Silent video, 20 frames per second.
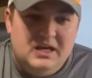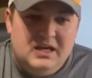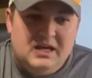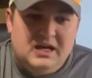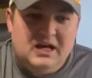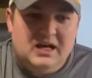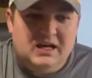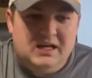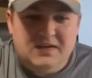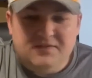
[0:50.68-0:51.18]

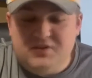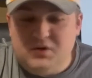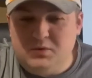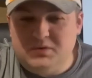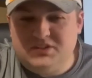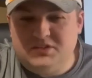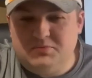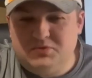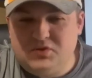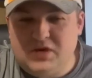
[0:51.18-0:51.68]
uh, if you
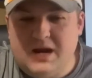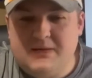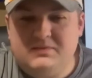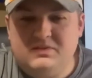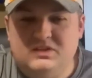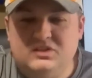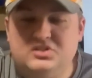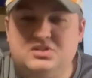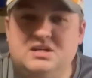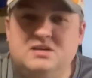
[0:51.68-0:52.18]
would subscribe to
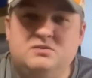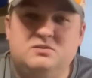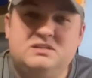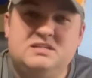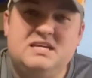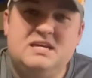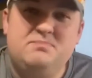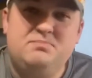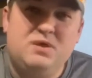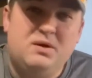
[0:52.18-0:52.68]
this channel to
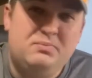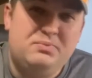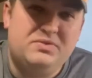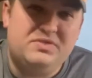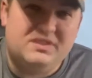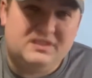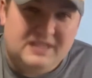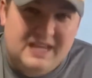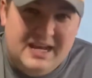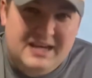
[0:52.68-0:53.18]
keep up with
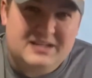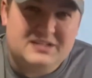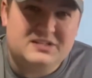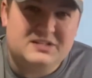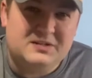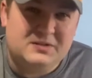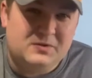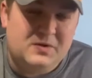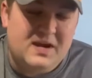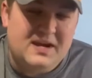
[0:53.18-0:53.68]
the latest
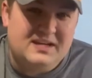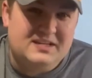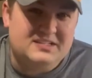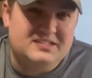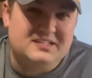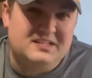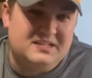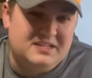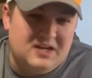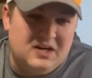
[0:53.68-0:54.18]
and
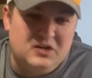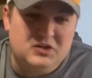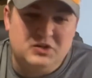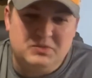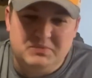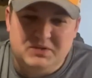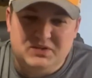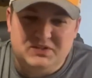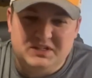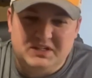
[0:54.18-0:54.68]
greatest in country
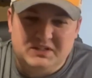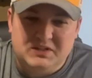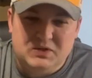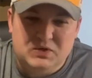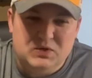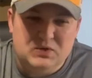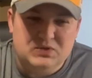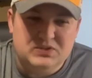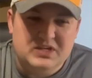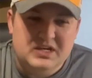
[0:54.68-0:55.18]
music
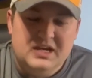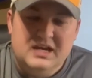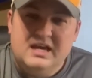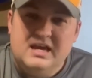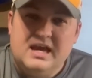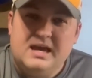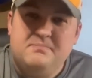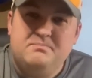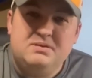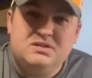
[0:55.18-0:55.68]
news.
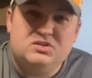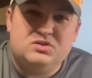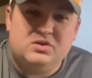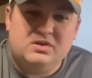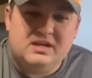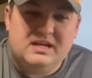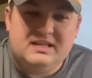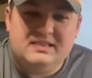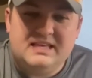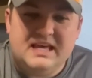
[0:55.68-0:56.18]
And be sure
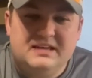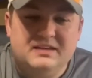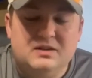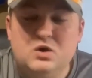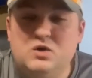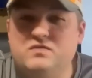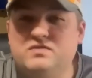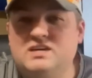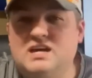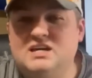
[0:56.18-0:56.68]
to hit that
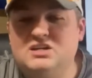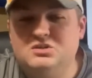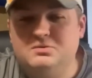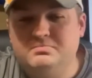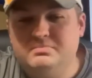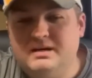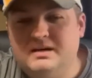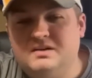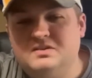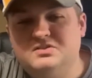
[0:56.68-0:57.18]
notification
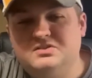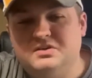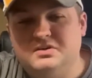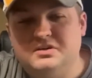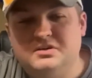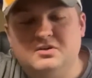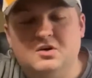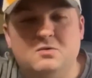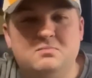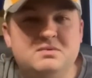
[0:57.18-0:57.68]
bell so
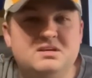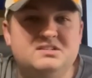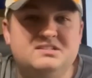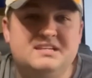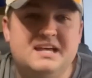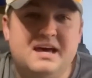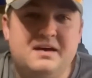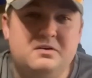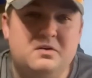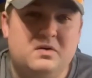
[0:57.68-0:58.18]
you don't miss
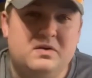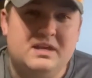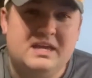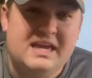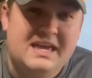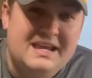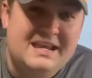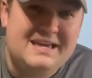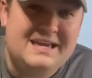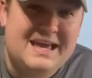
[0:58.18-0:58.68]
out on
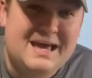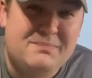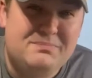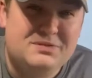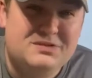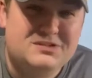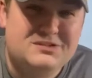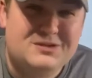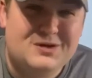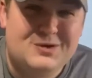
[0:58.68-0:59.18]
any
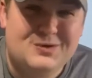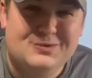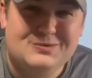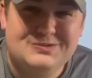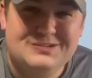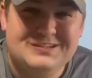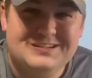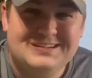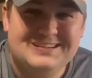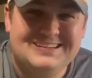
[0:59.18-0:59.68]

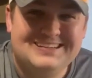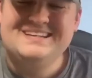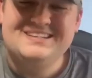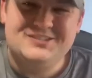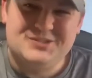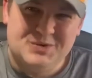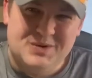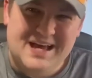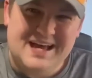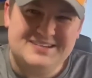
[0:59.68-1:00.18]
episodes.
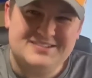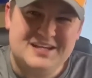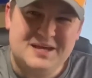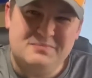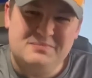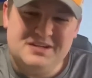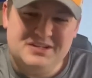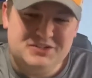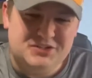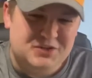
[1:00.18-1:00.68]
So as I
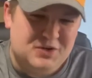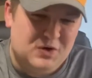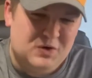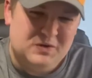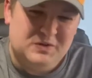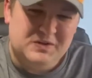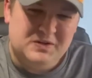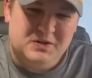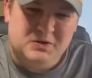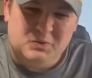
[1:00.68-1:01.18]
mentioned
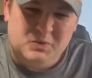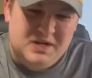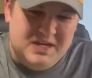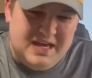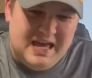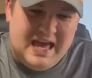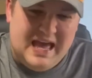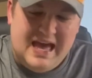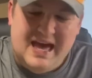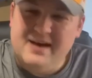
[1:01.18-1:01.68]
earlier, we
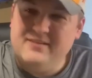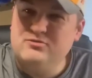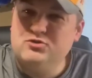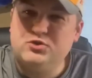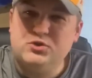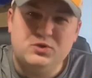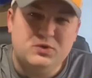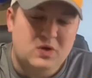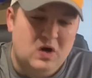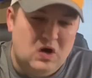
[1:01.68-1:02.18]
have
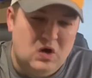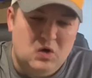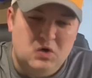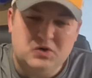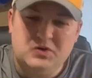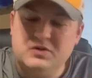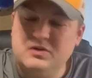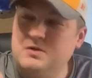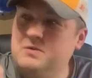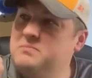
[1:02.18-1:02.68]
Drew
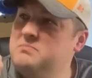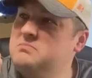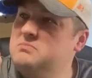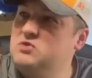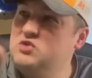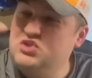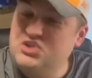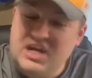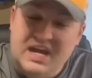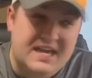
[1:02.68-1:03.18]
Holcomb,
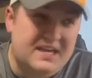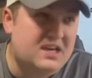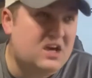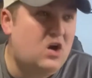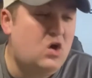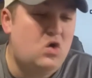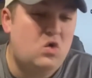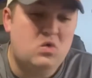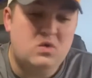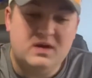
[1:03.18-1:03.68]
Jake
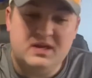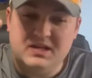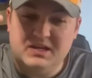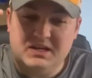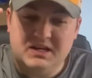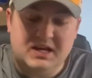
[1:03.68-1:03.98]
Owen,